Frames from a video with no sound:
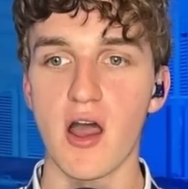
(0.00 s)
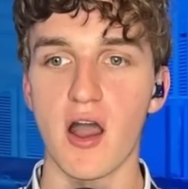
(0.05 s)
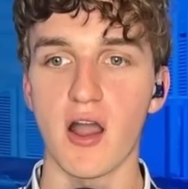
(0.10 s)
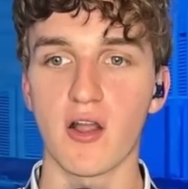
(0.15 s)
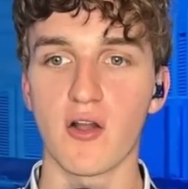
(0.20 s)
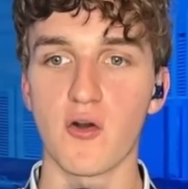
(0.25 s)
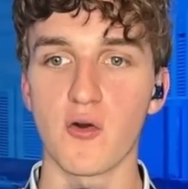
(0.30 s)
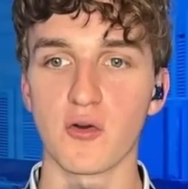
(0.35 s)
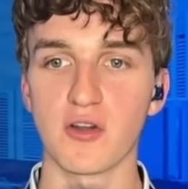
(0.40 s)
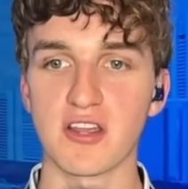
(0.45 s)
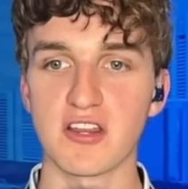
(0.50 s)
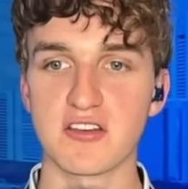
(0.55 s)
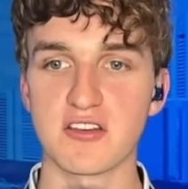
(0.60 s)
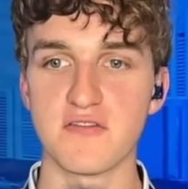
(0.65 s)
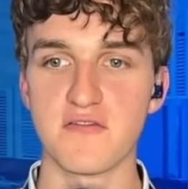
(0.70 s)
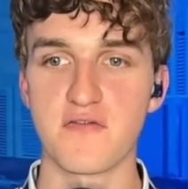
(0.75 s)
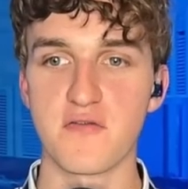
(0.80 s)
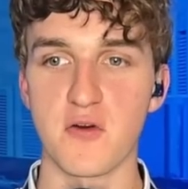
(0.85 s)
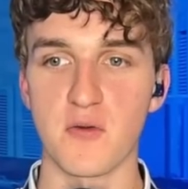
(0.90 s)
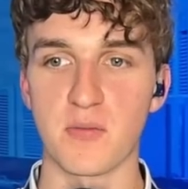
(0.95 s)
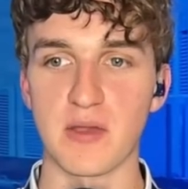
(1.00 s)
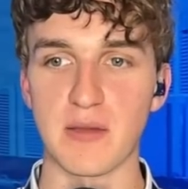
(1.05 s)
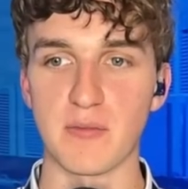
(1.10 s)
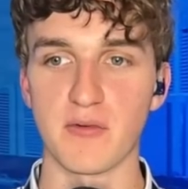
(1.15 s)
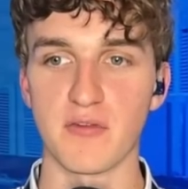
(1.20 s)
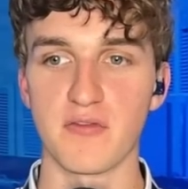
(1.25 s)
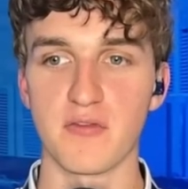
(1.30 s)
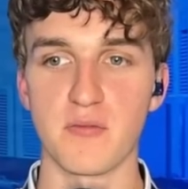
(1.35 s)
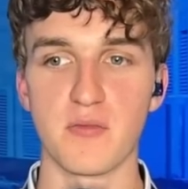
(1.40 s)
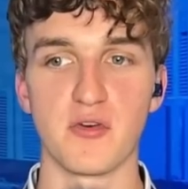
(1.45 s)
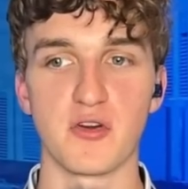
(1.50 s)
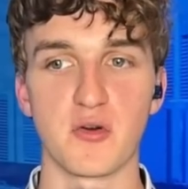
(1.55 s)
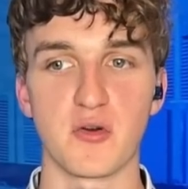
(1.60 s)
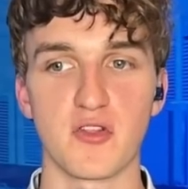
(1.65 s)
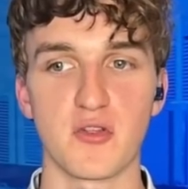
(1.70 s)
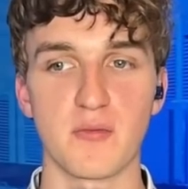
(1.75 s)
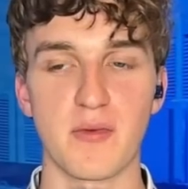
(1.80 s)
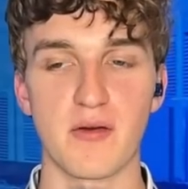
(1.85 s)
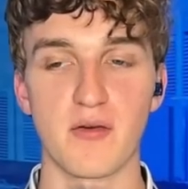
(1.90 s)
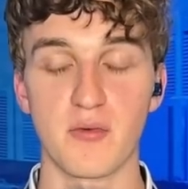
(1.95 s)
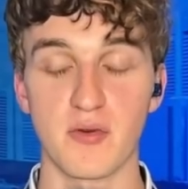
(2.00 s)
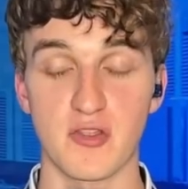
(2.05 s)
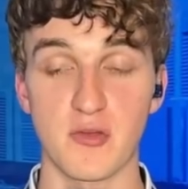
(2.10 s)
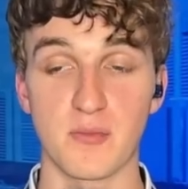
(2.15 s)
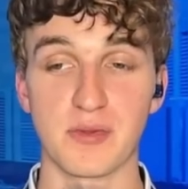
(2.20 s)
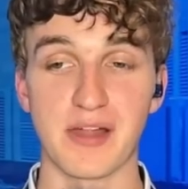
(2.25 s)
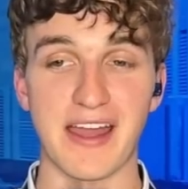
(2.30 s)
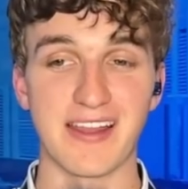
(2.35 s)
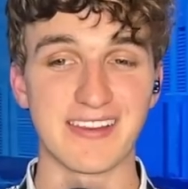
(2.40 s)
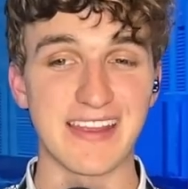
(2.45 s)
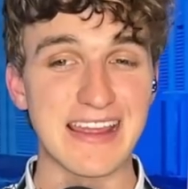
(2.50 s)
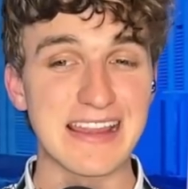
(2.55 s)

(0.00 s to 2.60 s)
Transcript: according to four people familiar with the plant.